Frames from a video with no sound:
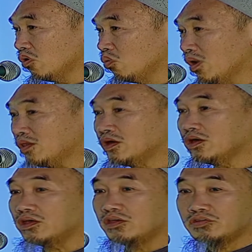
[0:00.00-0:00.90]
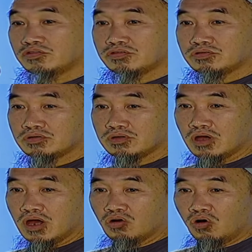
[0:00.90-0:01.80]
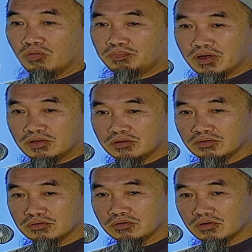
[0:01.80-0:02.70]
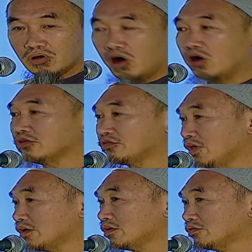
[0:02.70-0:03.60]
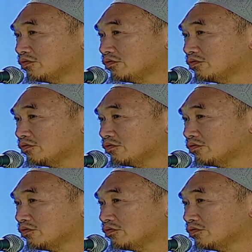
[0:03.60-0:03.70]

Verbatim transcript: whether it's an open or secret